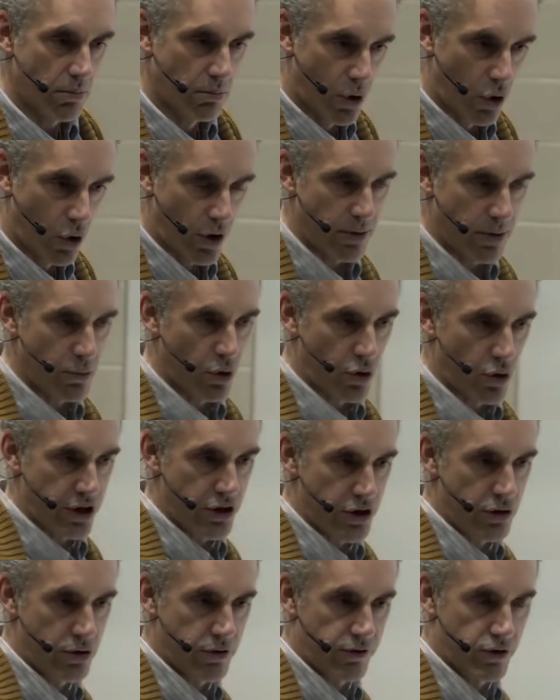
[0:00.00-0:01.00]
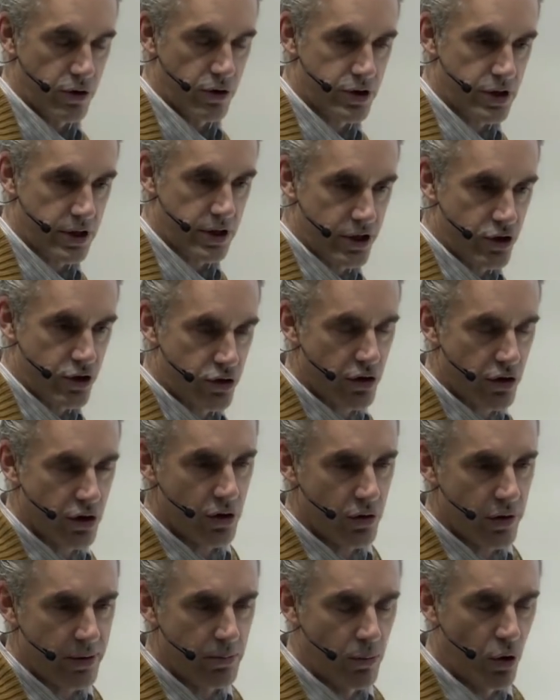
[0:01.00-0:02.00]
more and more universally
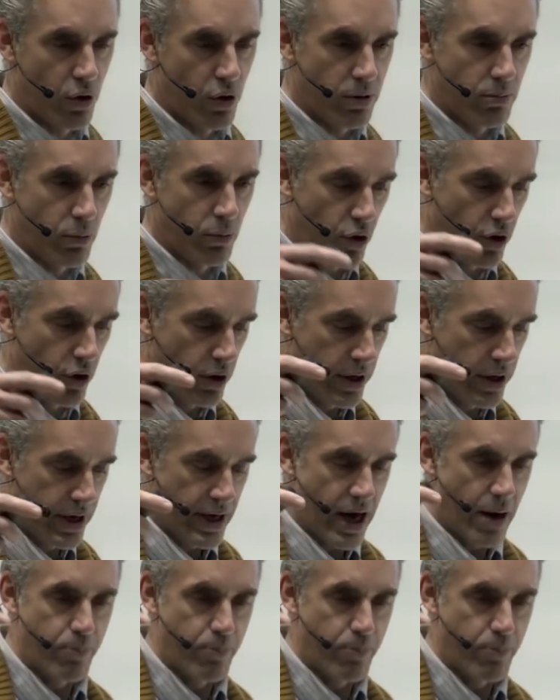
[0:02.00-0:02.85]
true and more